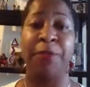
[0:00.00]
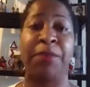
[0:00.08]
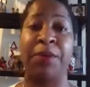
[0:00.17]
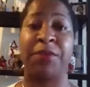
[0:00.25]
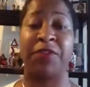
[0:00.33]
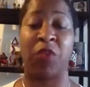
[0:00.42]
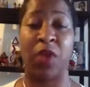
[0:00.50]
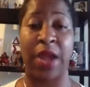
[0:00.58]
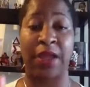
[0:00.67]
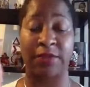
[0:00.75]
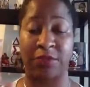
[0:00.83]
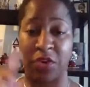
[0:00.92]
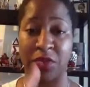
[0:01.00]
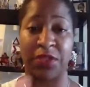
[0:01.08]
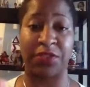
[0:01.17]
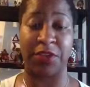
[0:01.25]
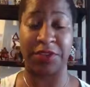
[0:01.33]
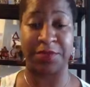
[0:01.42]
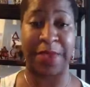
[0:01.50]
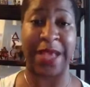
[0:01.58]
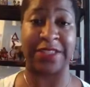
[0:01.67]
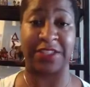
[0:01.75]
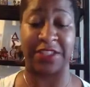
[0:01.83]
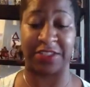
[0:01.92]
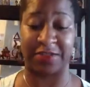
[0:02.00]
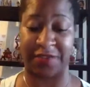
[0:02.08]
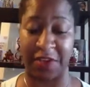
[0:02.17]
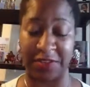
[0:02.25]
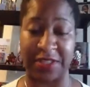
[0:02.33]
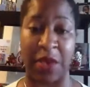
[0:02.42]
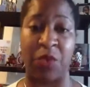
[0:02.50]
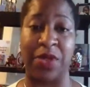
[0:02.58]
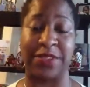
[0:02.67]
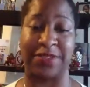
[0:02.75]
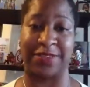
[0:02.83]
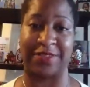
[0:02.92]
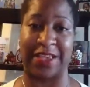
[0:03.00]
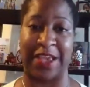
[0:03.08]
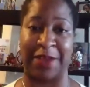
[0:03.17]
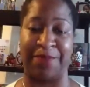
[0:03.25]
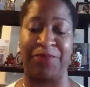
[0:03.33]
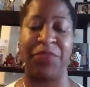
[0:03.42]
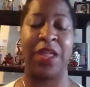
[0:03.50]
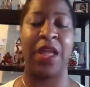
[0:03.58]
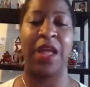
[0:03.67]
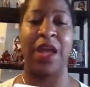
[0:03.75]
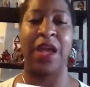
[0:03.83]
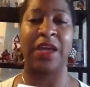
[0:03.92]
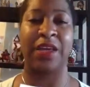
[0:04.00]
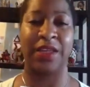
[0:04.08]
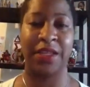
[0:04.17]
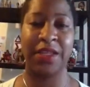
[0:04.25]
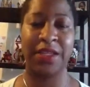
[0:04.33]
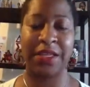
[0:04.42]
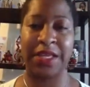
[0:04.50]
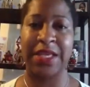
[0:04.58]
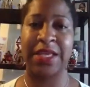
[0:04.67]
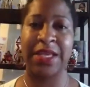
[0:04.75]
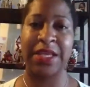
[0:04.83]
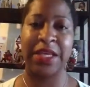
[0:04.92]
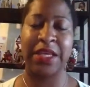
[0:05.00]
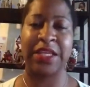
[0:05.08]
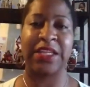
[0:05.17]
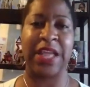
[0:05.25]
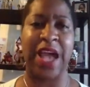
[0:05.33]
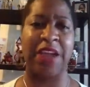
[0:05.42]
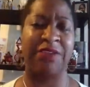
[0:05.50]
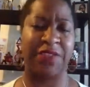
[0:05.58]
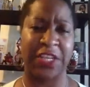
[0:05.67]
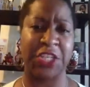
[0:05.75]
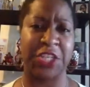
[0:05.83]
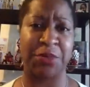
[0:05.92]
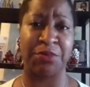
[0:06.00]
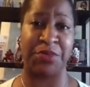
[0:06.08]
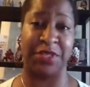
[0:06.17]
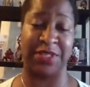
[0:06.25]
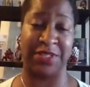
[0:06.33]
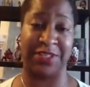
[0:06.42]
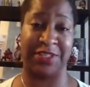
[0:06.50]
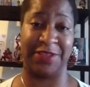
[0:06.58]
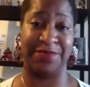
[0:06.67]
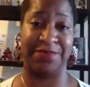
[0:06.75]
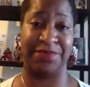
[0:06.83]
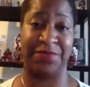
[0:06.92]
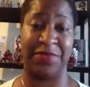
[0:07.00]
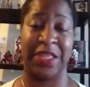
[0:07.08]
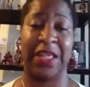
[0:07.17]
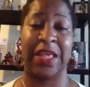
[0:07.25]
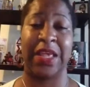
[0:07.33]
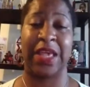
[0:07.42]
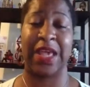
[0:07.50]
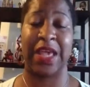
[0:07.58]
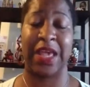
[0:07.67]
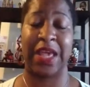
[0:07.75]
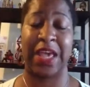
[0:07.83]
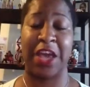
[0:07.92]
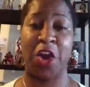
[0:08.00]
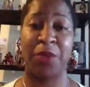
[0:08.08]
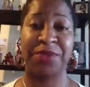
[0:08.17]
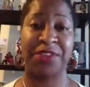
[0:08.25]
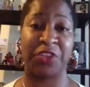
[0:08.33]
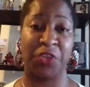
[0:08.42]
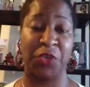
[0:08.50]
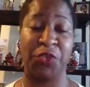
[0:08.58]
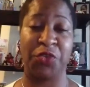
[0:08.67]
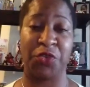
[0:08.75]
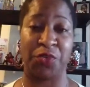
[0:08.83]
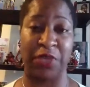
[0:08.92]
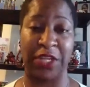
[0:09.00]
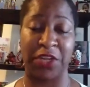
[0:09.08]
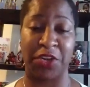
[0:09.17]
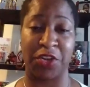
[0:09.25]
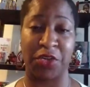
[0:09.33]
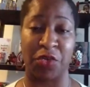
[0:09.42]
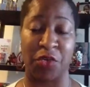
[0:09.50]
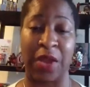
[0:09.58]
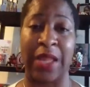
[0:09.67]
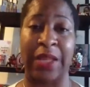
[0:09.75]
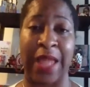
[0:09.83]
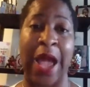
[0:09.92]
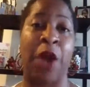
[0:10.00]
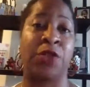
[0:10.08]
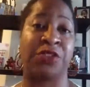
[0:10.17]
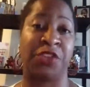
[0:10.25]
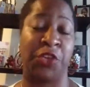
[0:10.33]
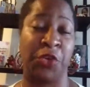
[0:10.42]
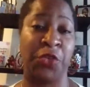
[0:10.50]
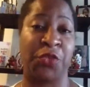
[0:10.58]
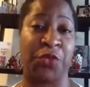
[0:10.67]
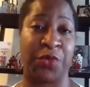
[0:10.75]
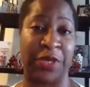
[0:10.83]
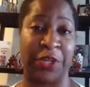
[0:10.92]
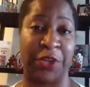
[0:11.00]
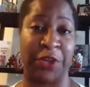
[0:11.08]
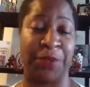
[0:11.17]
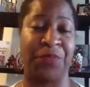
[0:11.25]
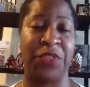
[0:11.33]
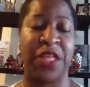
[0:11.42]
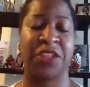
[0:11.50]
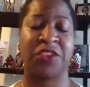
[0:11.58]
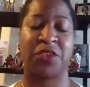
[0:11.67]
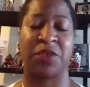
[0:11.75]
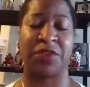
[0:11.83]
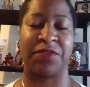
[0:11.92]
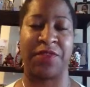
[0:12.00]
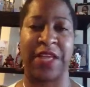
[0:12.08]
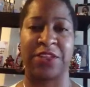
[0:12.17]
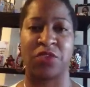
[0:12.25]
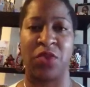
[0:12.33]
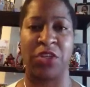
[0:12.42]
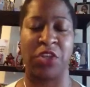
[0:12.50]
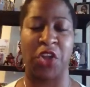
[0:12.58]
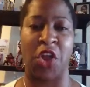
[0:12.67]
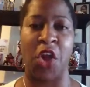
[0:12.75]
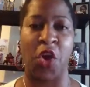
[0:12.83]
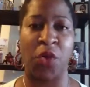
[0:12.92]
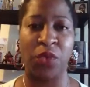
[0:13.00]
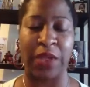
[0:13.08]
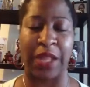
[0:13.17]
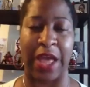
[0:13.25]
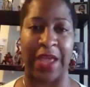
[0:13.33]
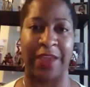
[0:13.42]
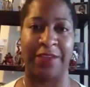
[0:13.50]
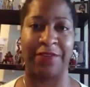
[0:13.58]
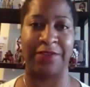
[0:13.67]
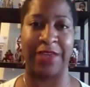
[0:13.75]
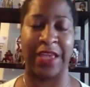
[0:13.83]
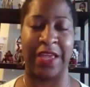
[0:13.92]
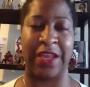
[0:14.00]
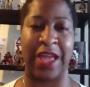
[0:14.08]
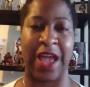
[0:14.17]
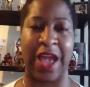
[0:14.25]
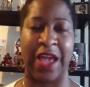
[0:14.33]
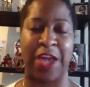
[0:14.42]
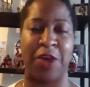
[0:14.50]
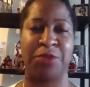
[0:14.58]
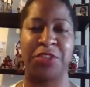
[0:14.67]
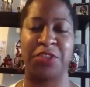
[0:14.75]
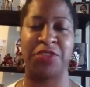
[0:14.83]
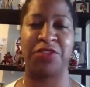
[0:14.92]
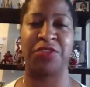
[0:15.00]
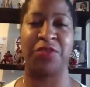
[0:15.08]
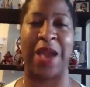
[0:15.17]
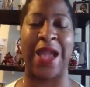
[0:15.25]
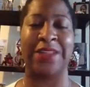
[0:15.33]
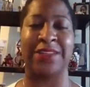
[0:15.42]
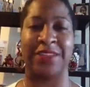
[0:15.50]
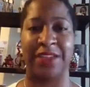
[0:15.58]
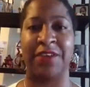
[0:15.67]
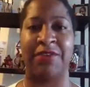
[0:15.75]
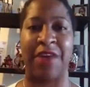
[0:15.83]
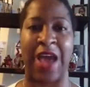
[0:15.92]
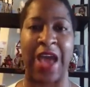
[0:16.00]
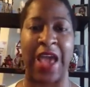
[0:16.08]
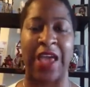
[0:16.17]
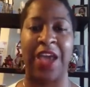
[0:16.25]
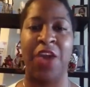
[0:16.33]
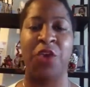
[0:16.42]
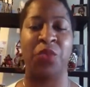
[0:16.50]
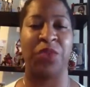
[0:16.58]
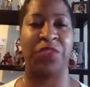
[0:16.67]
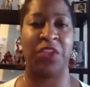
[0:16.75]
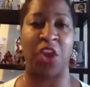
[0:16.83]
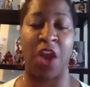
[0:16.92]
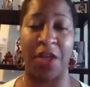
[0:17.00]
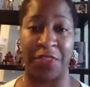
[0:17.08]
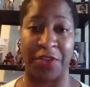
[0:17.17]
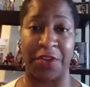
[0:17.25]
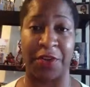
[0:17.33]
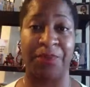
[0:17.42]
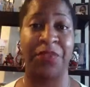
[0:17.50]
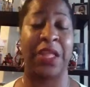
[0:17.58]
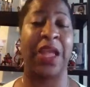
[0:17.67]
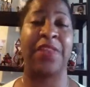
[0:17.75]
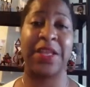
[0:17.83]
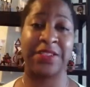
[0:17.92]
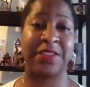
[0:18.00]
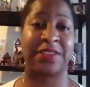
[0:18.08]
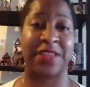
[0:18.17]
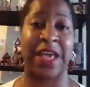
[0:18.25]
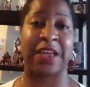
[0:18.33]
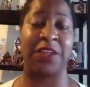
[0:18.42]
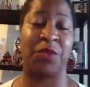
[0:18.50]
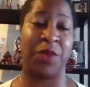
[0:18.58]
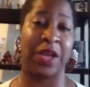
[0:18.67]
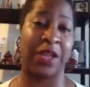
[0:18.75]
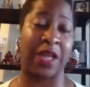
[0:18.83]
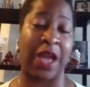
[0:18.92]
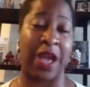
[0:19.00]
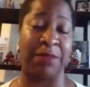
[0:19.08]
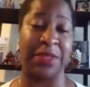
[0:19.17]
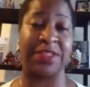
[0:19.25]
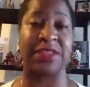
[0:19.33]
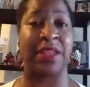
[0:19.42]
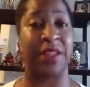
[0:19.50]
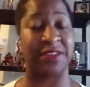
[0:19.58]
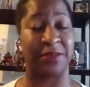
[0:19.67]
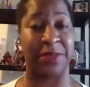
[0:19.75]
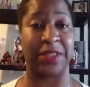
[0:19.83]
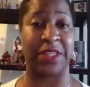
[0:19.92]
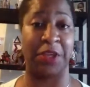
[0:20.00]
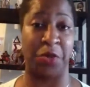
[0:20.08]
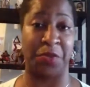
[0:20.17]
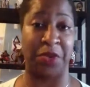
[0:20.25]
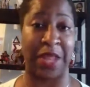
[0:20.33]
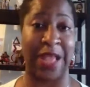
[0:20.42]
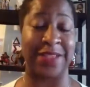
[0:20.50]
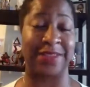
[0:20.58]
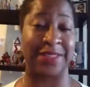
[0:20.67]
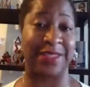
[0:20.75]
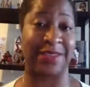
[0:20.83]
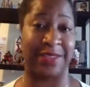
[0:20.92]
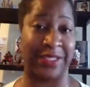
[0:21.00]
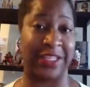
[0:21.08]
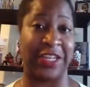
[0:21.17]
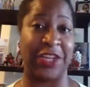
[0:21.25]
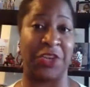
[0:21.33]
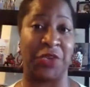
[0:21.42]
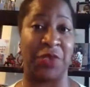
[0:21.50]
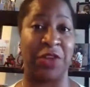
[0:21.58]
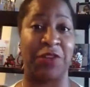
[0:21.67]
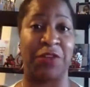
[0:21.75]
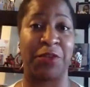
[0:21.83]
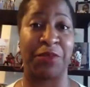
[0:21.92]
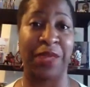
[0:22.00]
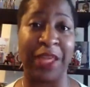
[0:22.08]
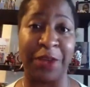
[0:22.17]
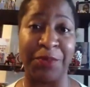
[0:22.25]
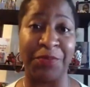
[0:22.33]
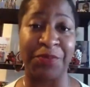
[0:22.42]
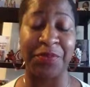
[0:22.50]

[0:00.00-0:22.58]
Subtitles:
But before I go to those passages, first I want to say a good nonfiction book helps you, the reader, or allows you, the reader, to reflect on your own life, and helps you to identify with the author. And that's exactly what Miss Elizabeth Gilbert has succeeded in doing for me.